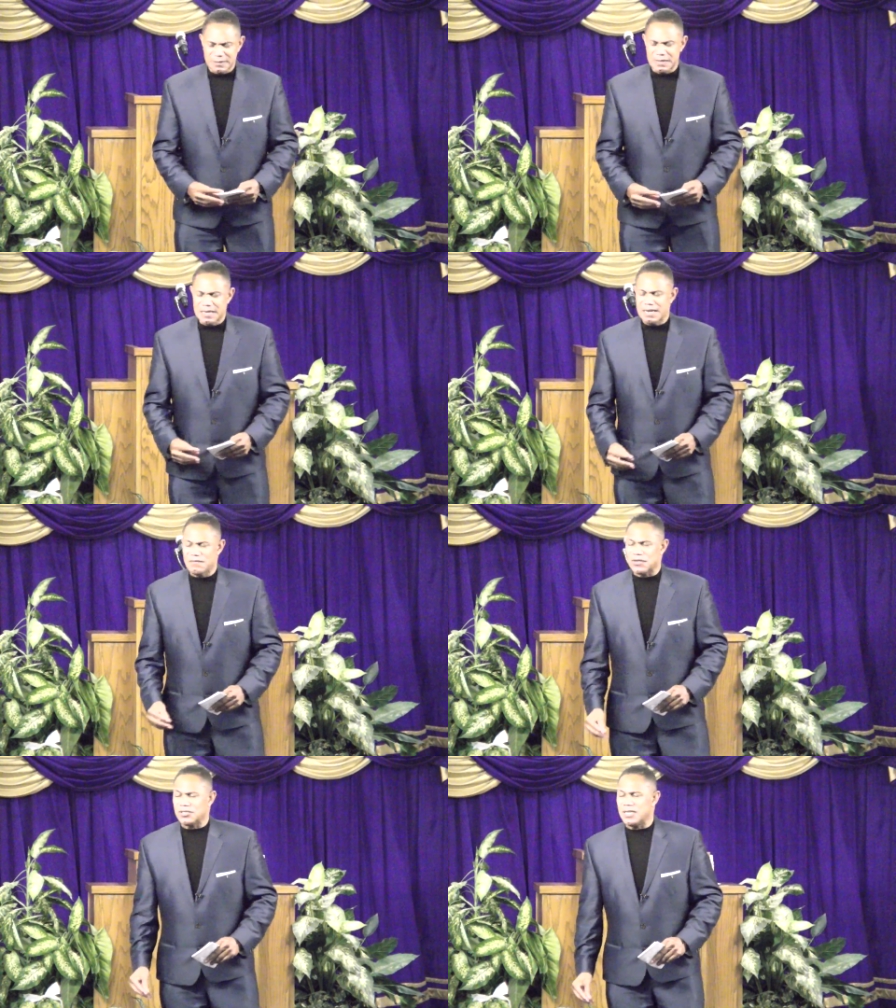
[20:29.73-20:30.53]
And
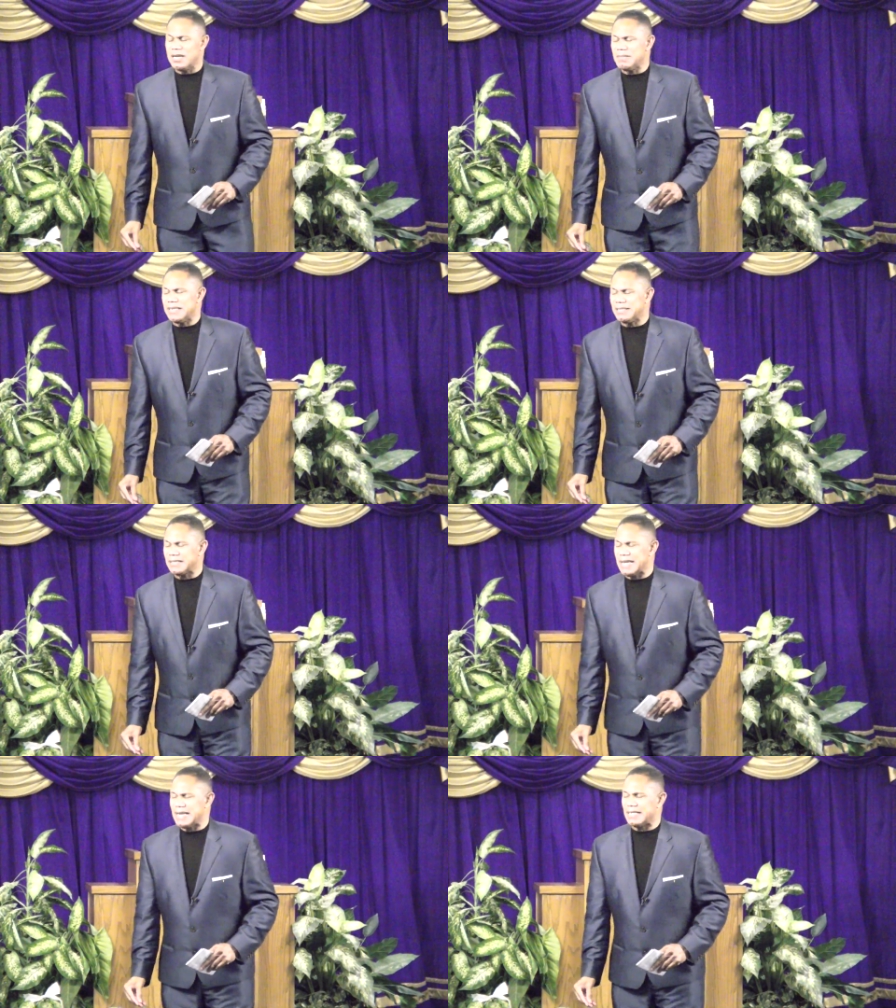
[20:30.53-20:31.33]
for some, He's
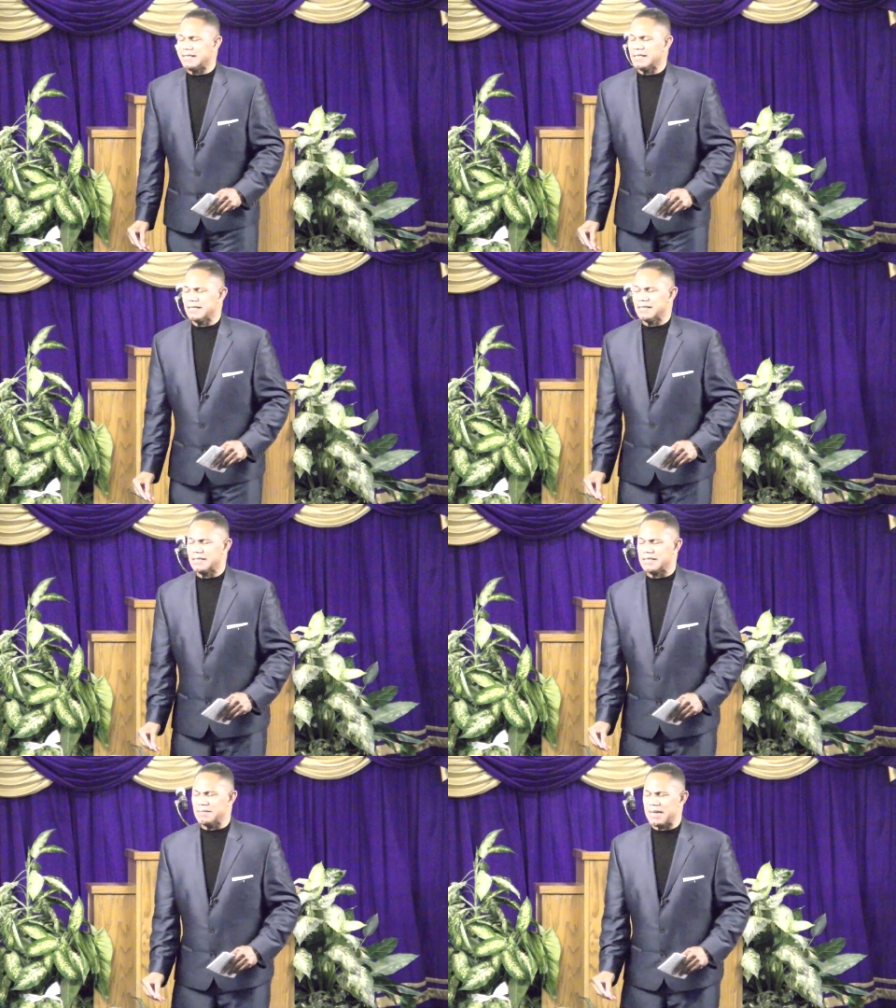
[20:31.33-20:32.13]
saying,
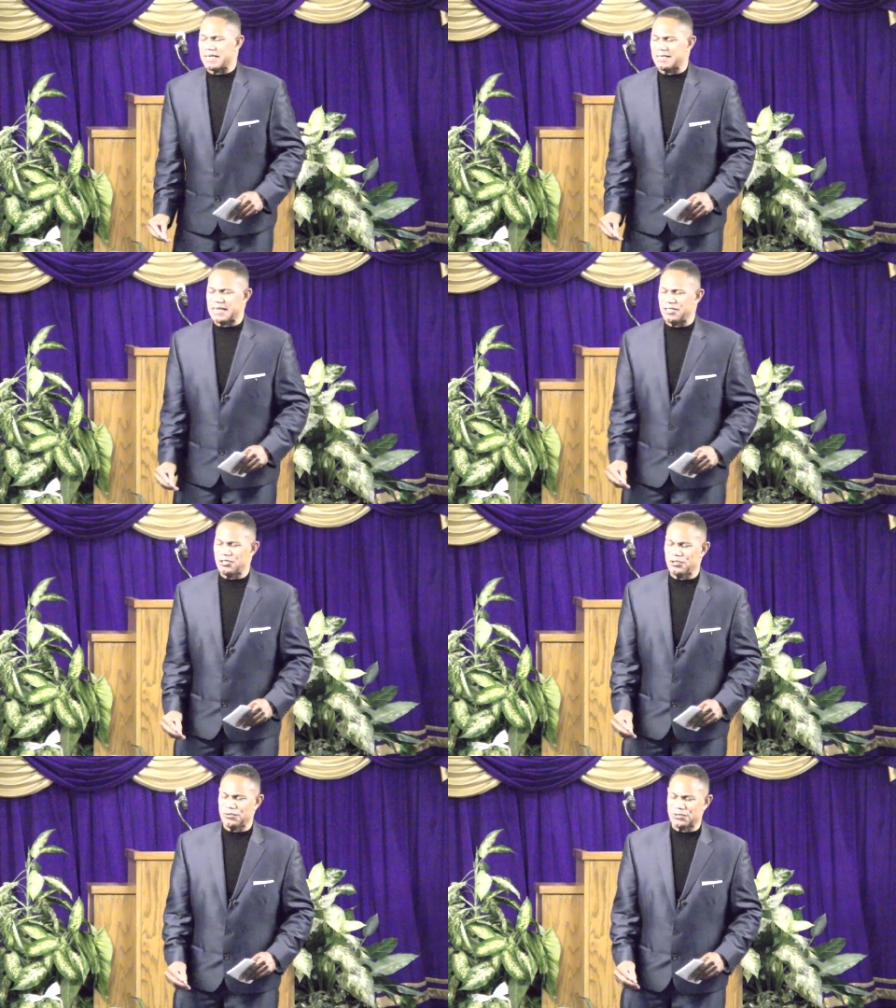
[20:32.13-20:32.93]
somebody say,
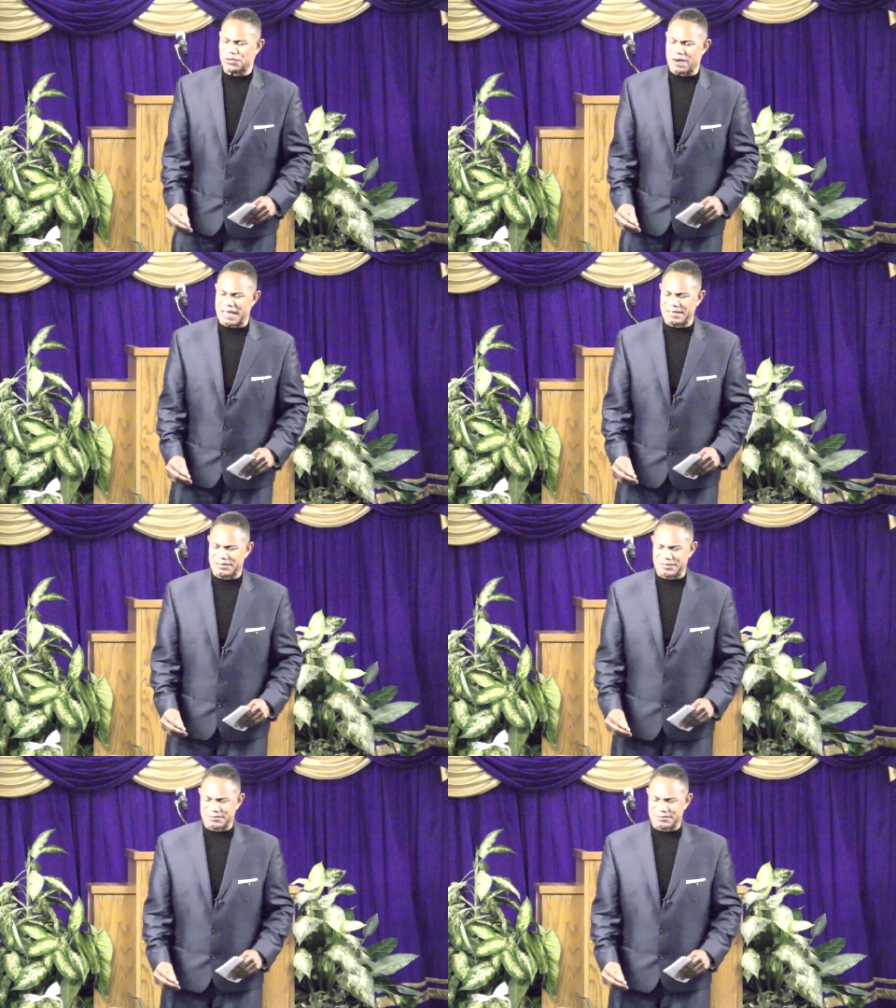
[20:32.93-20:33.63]
choose Christ.